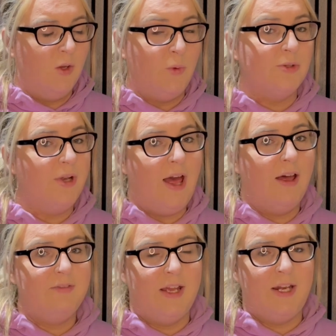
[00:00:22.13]
We don't
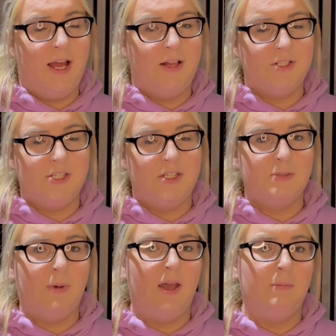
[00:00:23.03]
have any allergies,
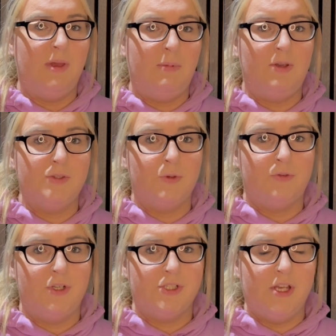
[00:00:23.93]
but it may be useful
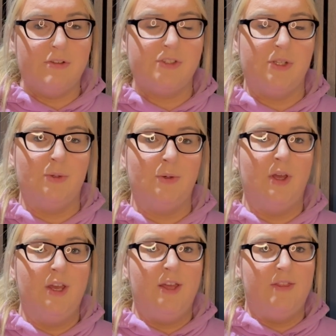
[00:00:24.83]
for yourselves to know
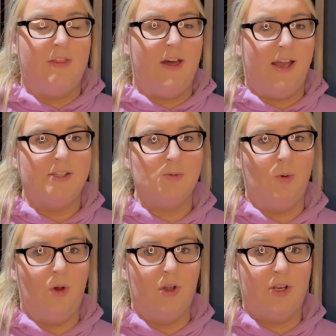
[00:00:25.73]
that that is
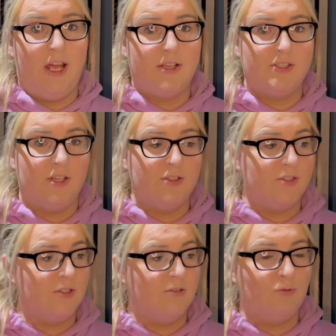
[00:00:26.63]
what Greggs
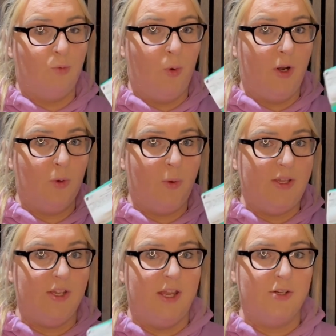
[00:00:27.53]
does for when
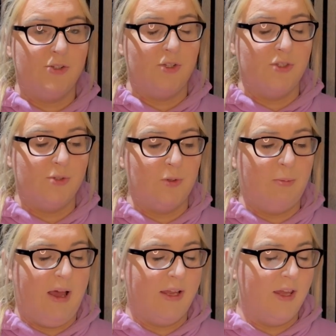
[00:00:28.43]
you get your Too Good To Go
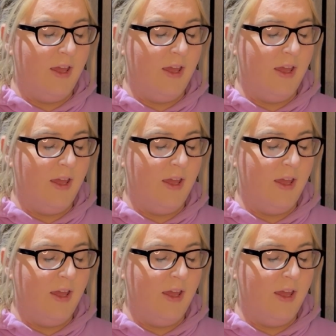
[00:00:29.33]
bag.